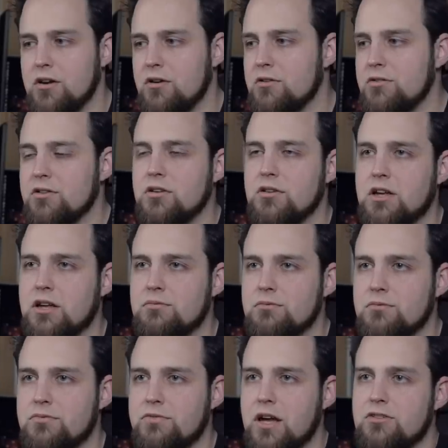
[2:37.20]
gigahertz and all that
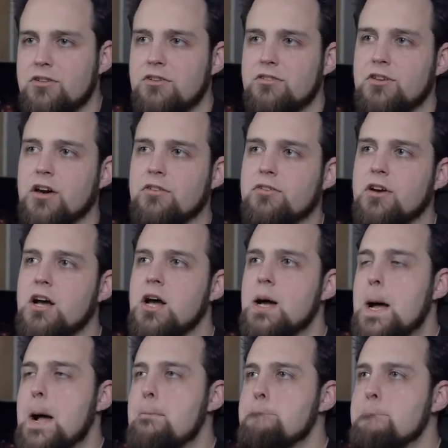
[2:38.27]
fancy stuff.
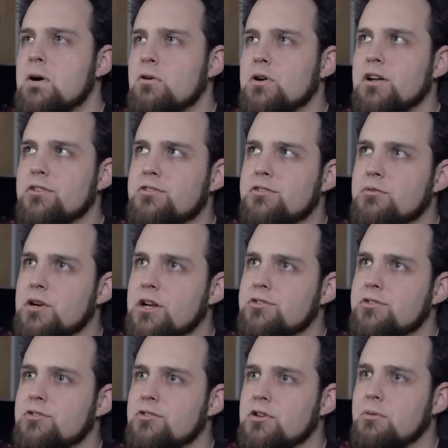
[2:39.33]
What else? What
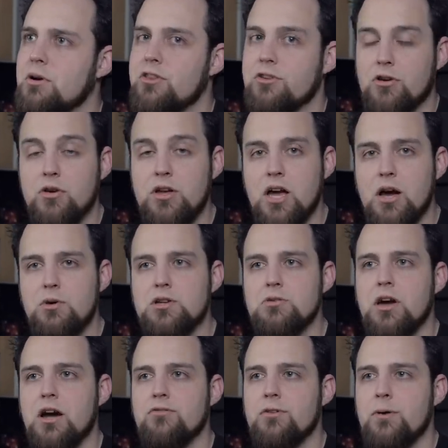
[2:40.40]
else is cool about this? Oh yeah, we
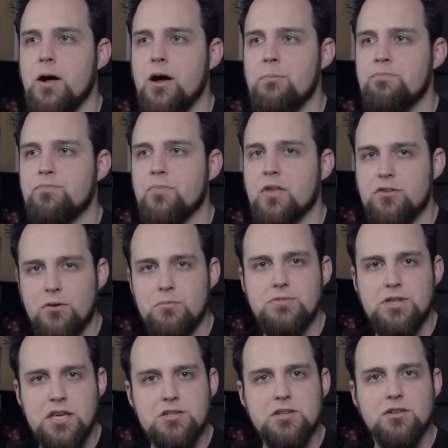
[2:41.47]
do have um,
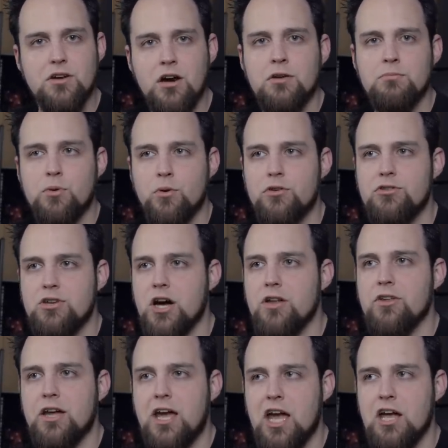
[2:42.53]
some decent onboard
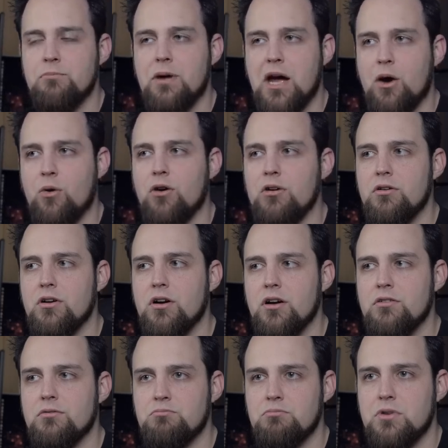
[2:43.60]
sound that can power,
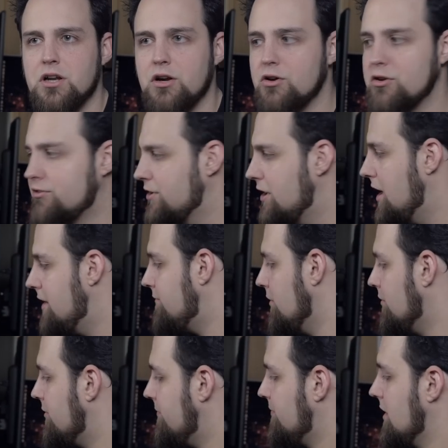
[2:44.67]
you know, a good set of
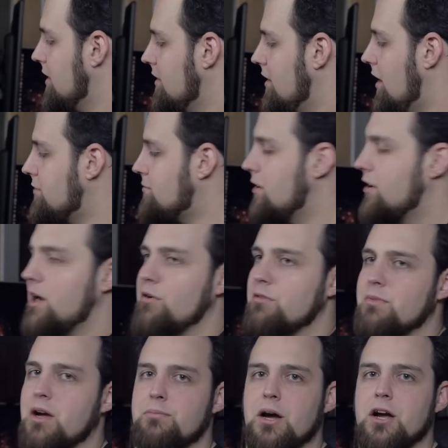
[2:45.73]
headphones. I tried it out
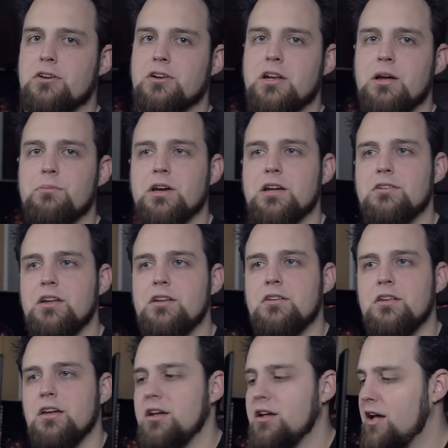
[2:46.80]
with my Beyerdynamic D
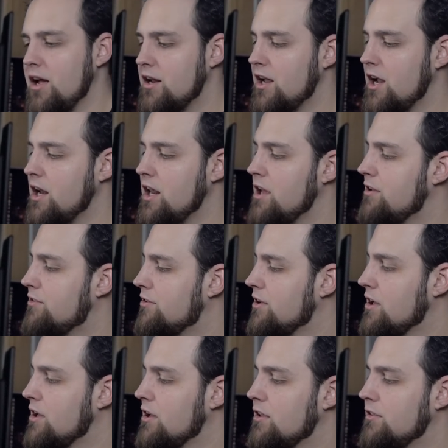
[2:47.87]
T eight eighty s.
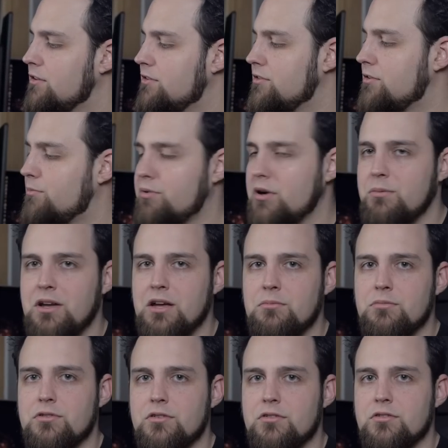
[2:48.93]
This is the
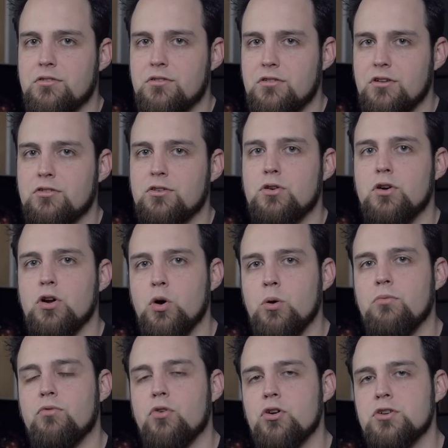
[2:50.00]
premiums. This is the six hundred
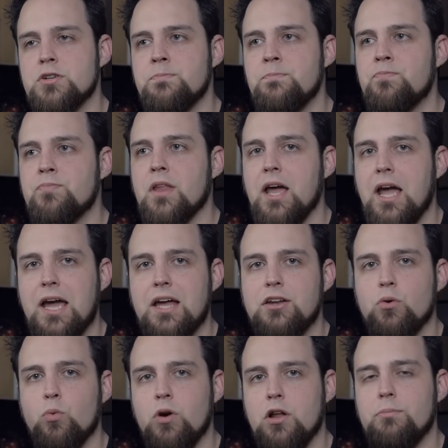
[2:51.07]
ohm version,
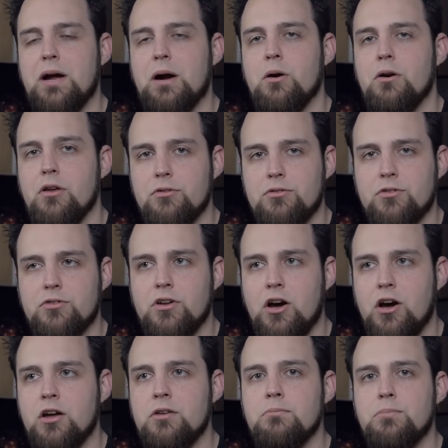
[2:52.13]
and it will power those. There's an
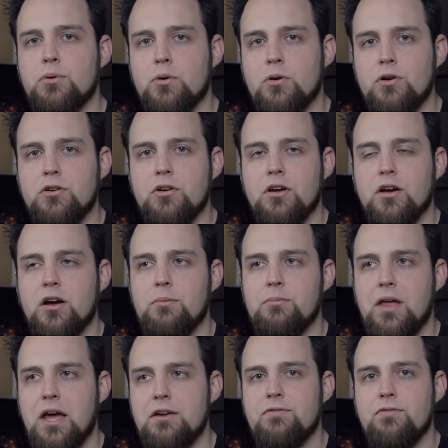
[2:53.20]
onboard
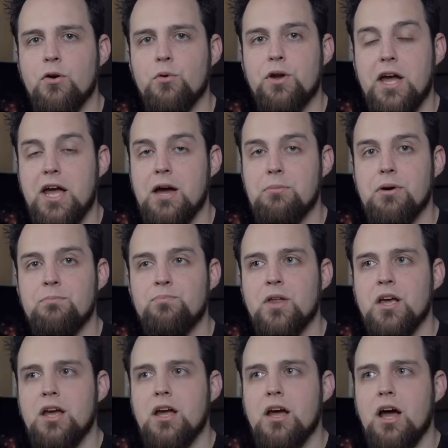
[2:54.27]
um, headphone amp.
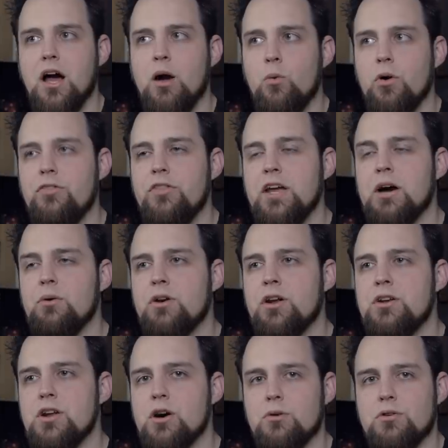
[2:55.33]
Uh, one thing I want
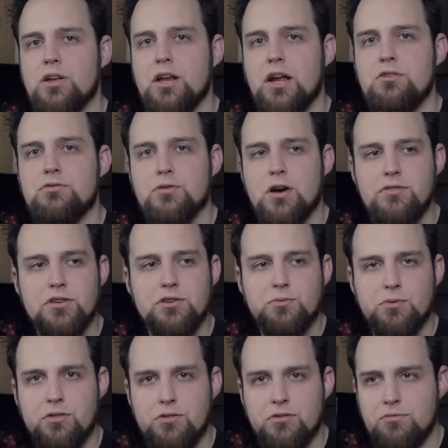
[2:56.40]
to note, and I tried this
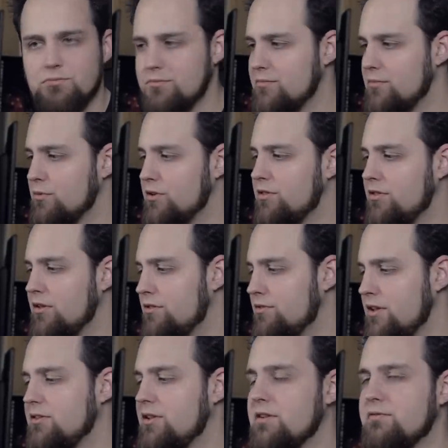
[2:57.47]
with. With uh,
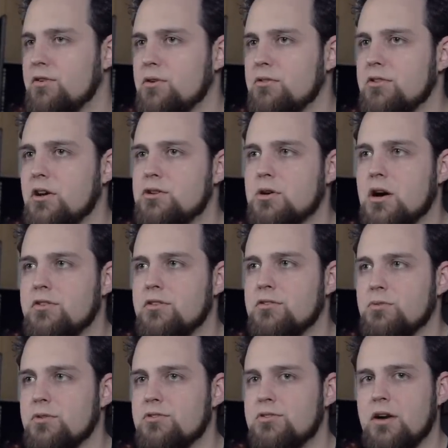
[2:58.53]
these headphones, I tried
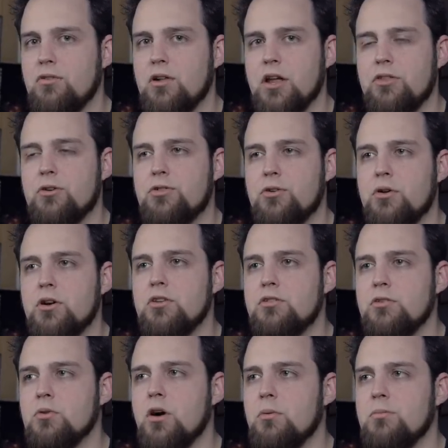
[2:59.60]
this with several other
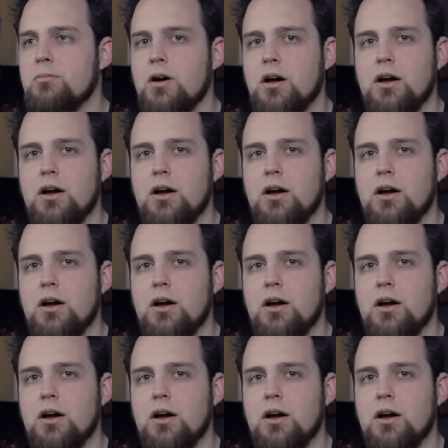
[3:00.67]
thirty-two ohm